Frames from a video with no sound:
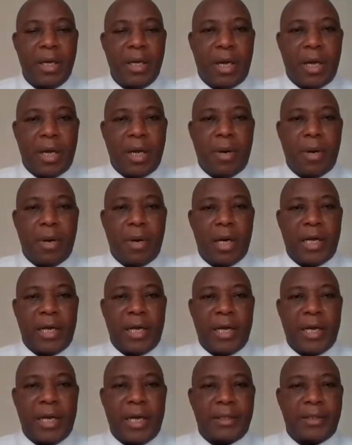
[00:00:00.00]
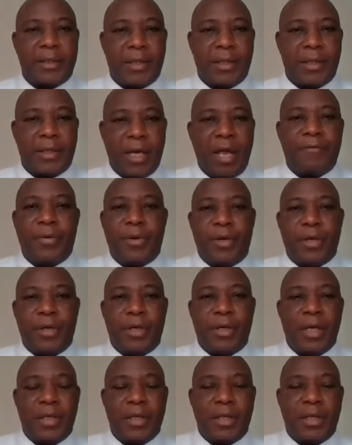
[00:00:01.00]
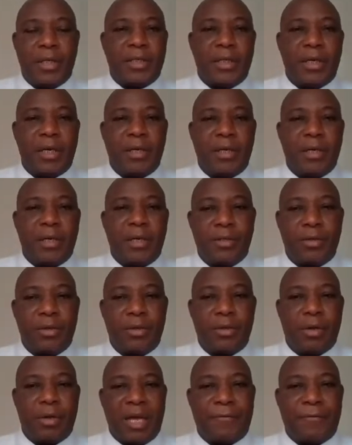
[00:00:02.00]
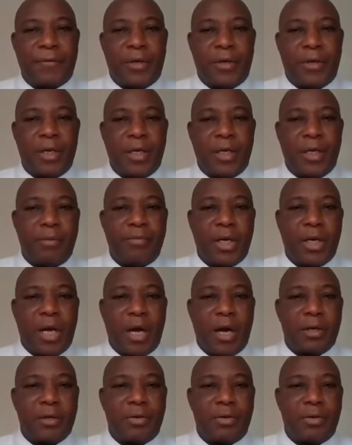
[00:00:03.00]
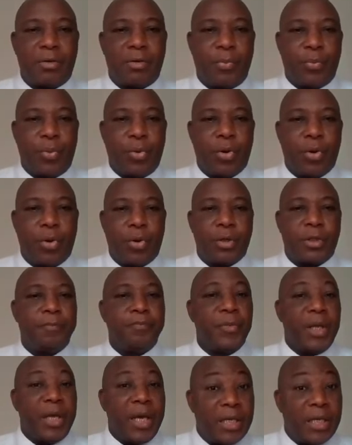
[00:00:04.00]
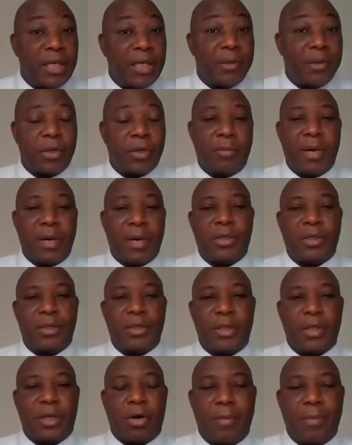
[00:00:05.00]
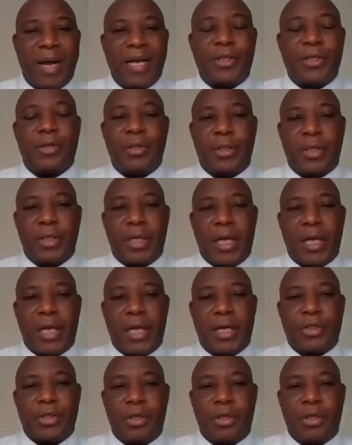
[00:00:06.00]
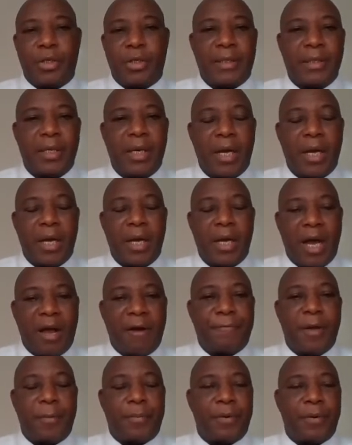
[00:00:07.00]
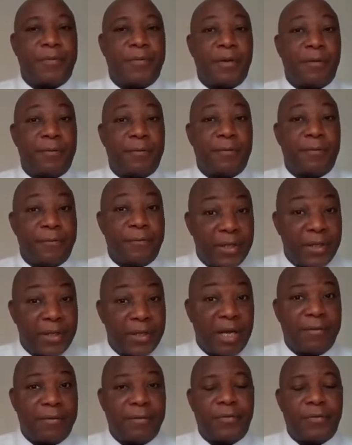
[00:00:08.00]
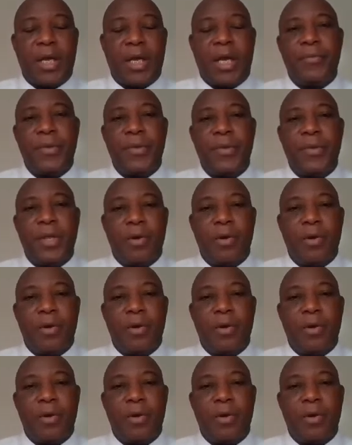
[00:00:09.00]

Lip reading: markets. The AFDB yesterday released North African Economic Outlook report. Egypt's Commercial International Bank's half-year profit, first half of the year,